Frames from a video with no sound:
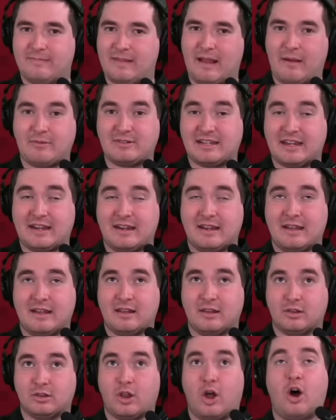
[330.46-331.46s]
I would say
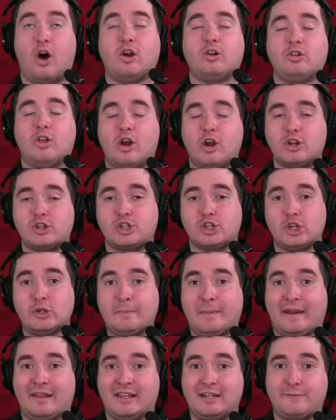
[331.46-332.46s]
long, long term,
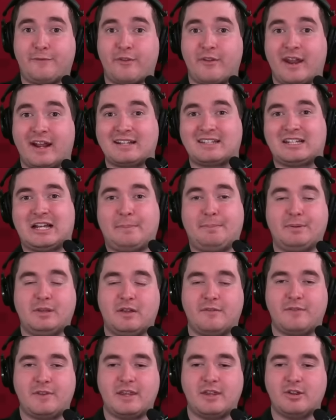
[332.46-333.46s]
but at least for the next couple
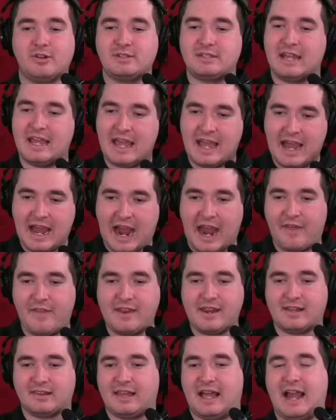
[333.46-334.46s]
of years, I
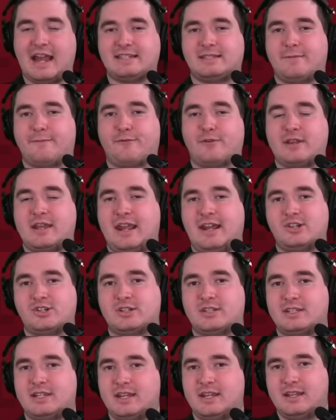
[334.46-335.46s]
think it lies in free agency.
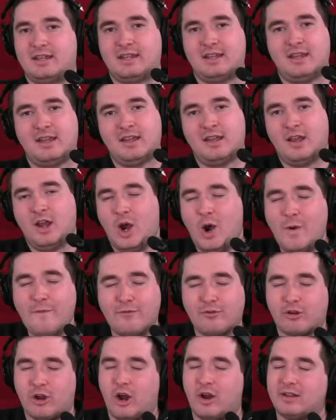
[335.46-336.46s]

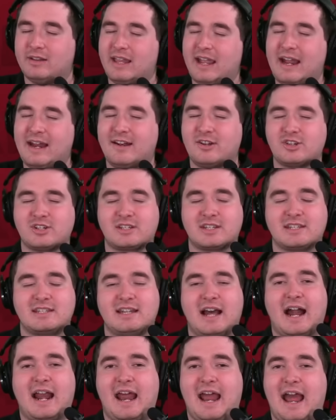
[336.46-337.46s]
Overall, Atlanta just does
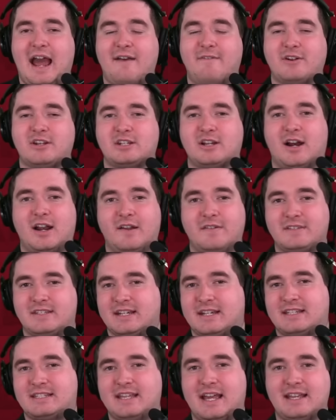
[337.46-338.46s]
not have a ton of
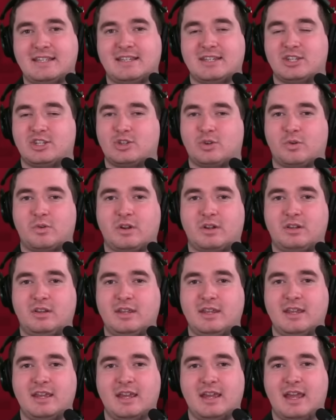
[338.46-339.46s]
success
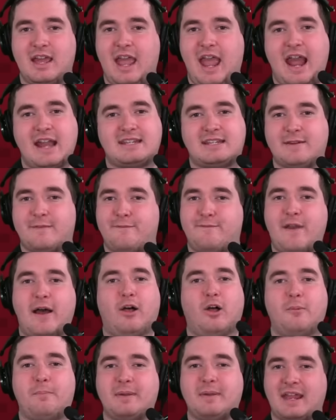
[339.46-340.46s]
historically at
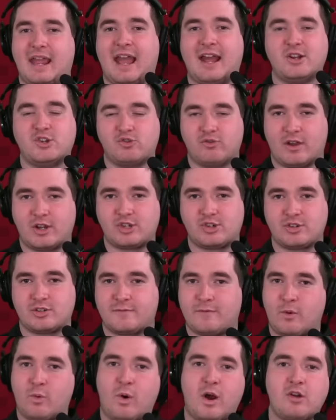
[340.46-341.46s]
developing edge rushers
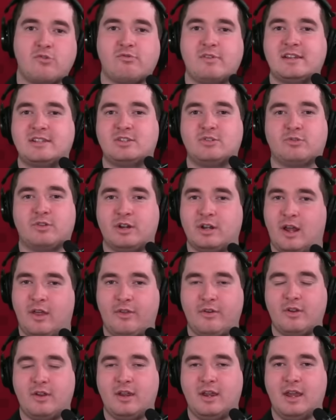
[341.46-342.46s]
for one reason or another.